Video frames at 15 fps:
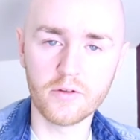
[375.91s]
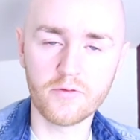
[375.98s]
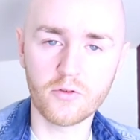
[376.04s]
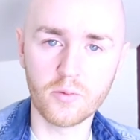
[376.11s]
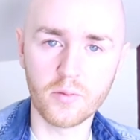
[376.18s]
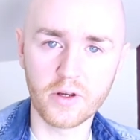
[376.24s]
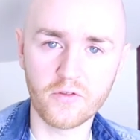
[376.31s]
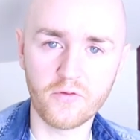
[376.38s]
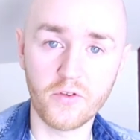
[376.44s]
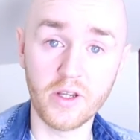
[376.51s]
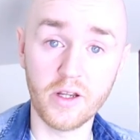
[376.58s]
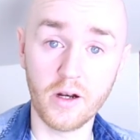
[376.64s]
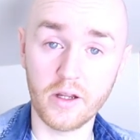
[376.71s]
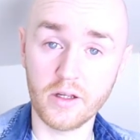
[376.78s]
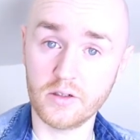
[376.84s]
for my
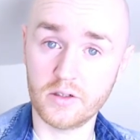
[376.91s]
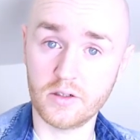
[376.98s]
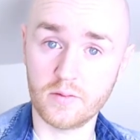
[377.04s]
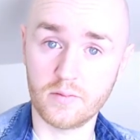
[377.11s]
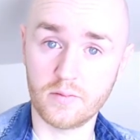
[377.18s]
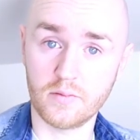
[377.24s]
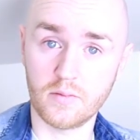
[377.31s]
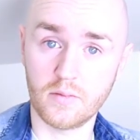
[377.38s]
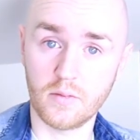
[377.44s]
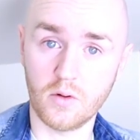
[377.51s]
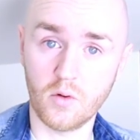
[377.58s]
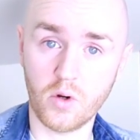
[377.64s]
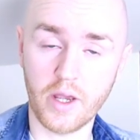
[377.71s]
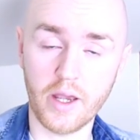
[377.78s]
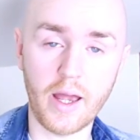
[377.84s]
feelings, okay?